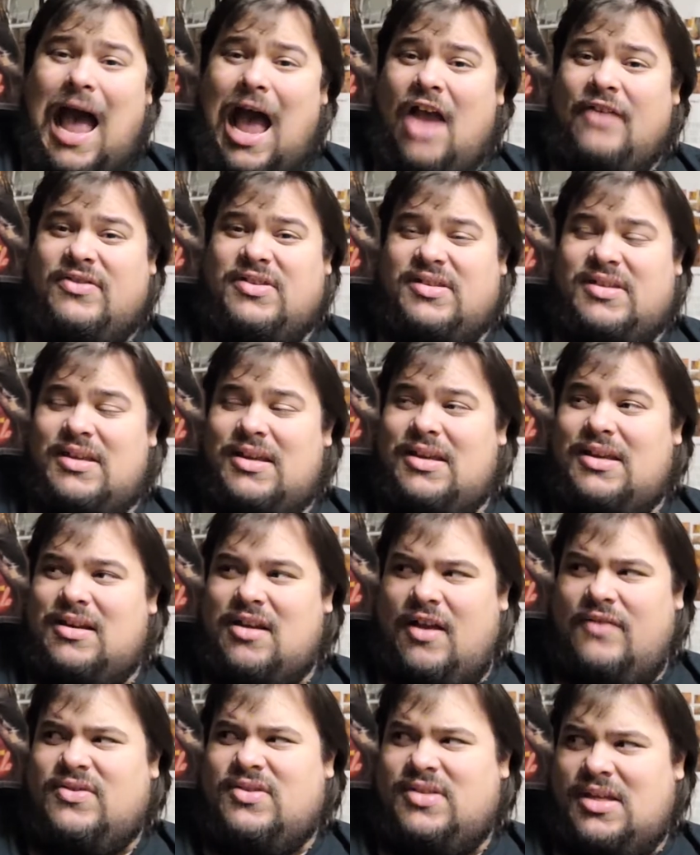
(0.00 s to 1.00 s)
I've seen
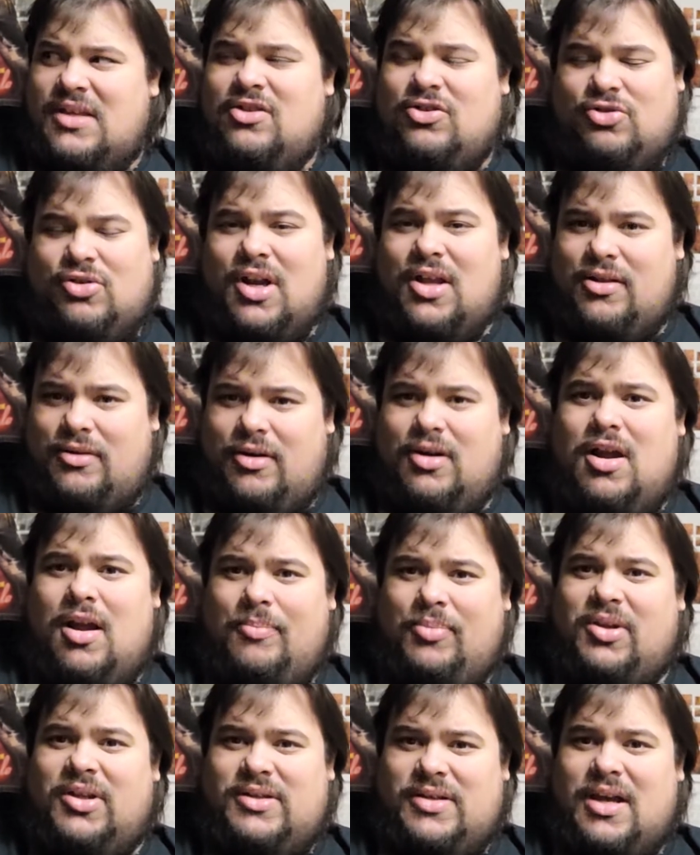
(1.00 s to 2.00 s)
I've seen the trailer a
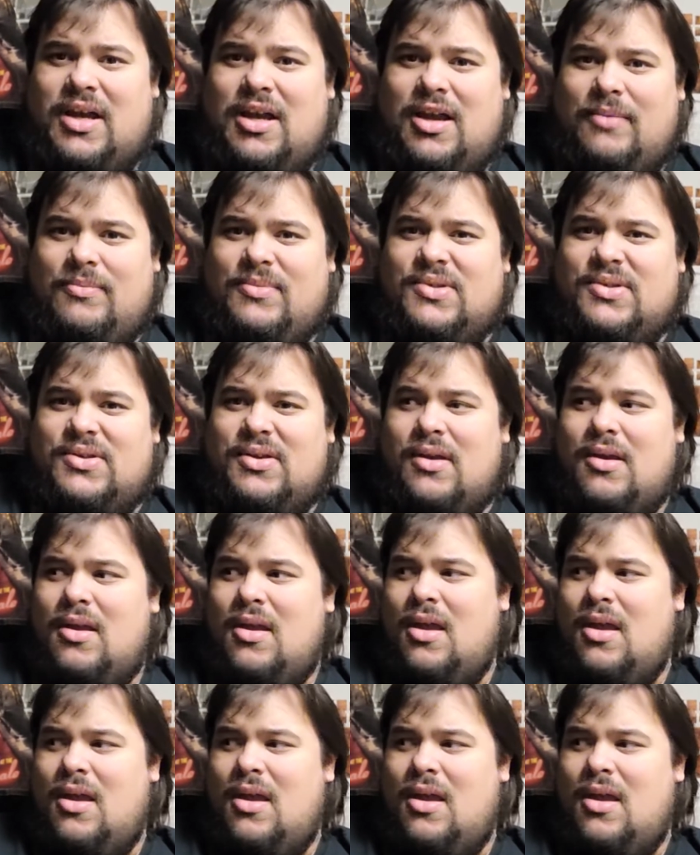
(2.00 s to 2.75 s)
couple of times.